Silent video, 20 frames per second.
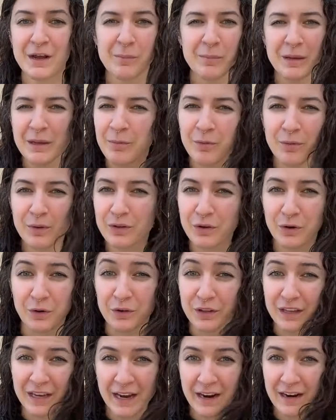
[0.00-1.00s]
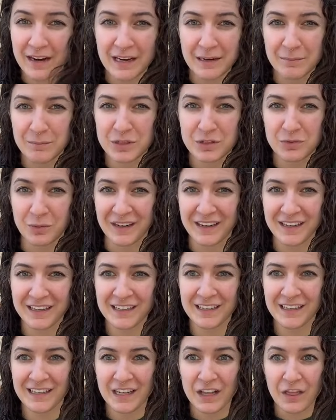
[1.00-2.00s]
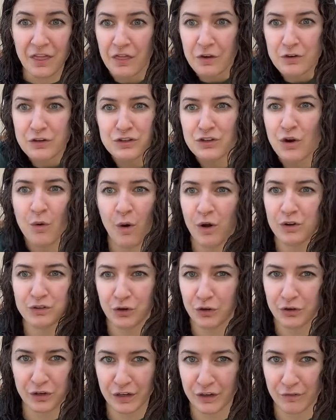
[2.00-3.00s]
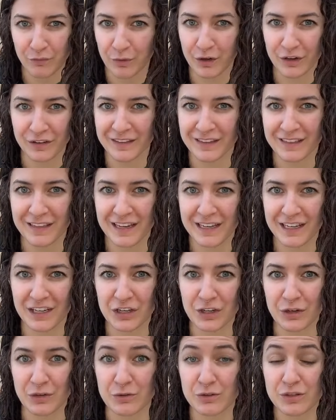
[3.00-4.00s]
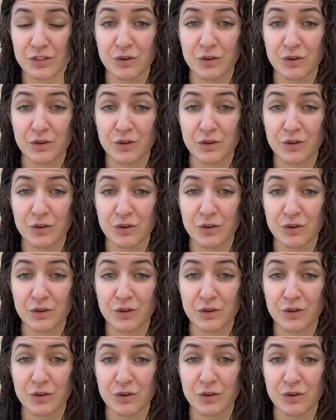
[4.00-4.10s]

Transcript: People with curly hair in between, there's no alternative word that they can use.